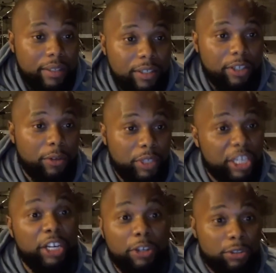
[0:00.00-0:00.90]

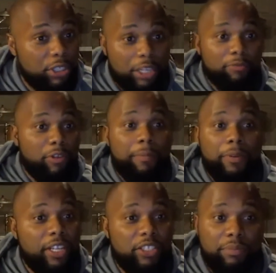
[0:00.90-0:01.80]
Years of
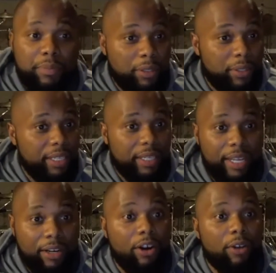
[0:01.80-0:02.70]
reputation building
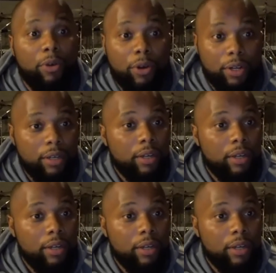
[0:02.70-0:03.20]
and hard work,